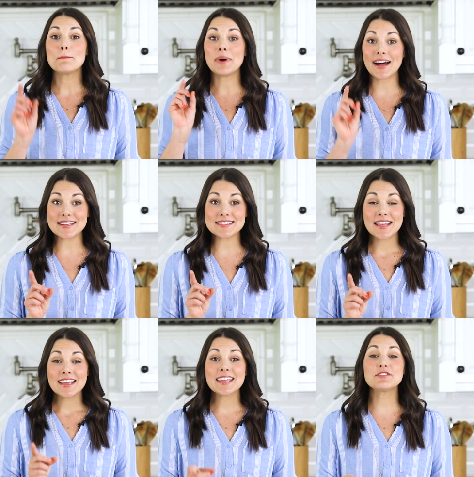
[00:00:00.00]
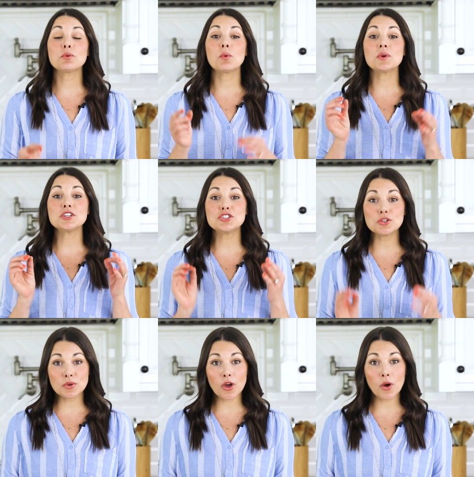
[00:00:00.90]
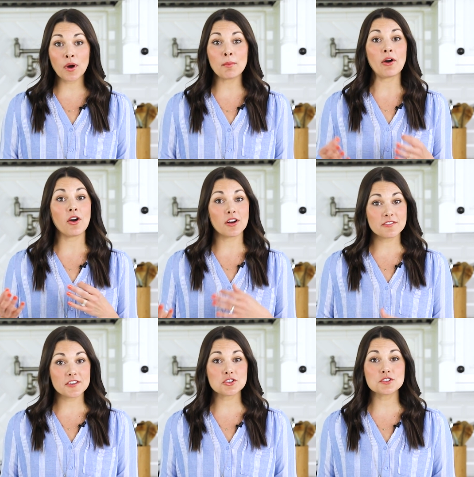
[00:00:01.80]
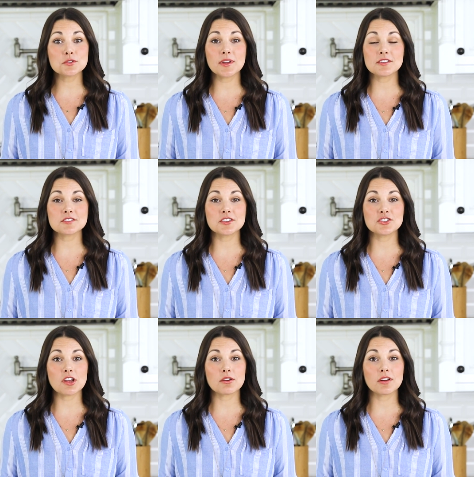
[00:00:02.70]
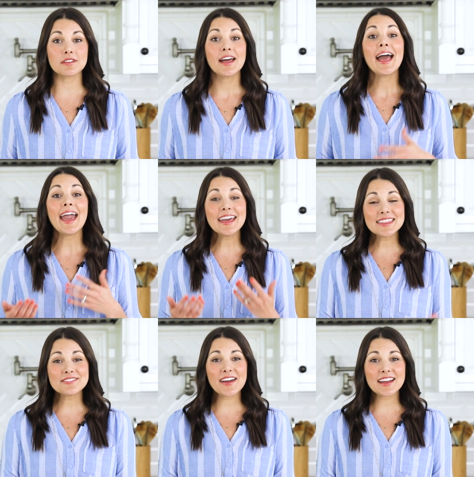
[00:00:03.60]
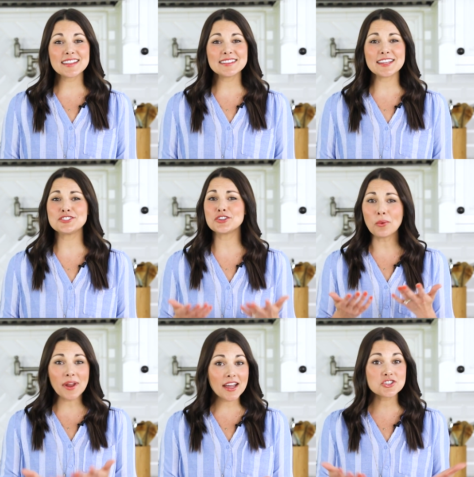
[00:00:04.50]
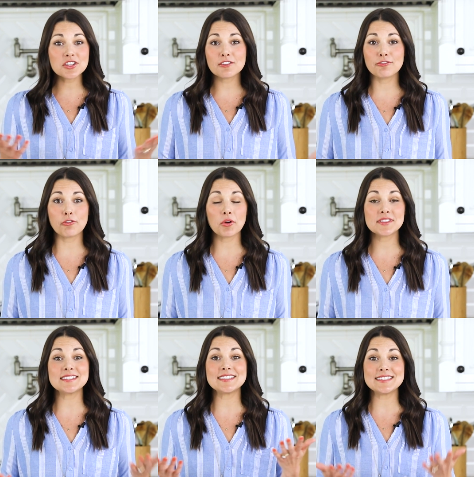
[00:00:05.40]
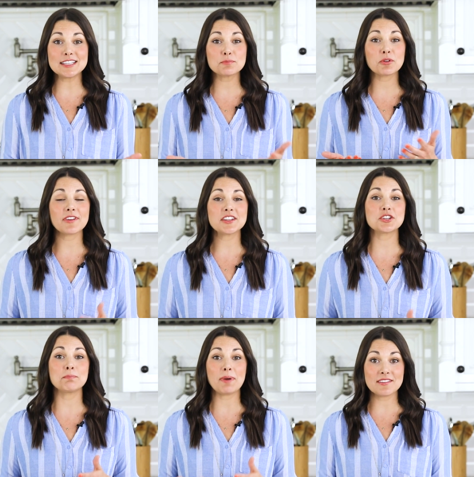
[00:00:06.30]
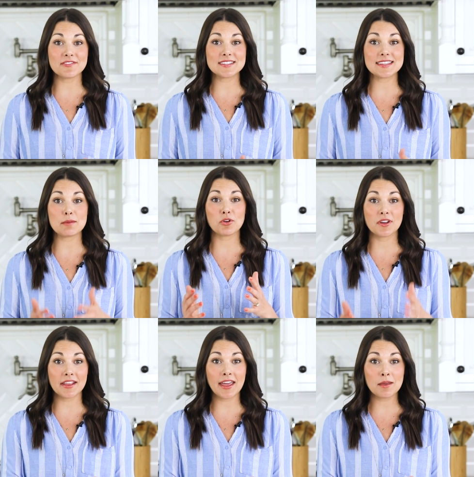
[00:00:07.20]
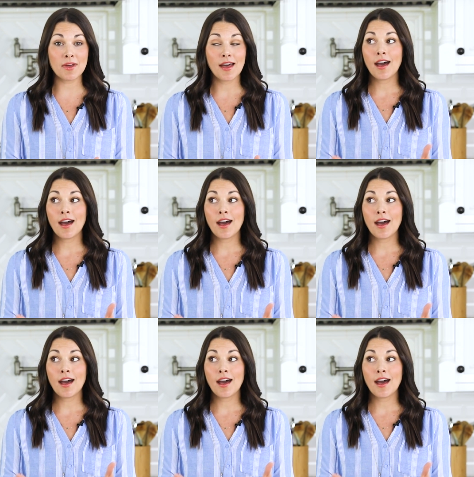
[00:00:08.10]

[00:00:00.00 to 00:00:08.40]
But given what we do know about artificial sweeteners in general, and the fact that they don't actually afford the disease prevention benefits they proclaim,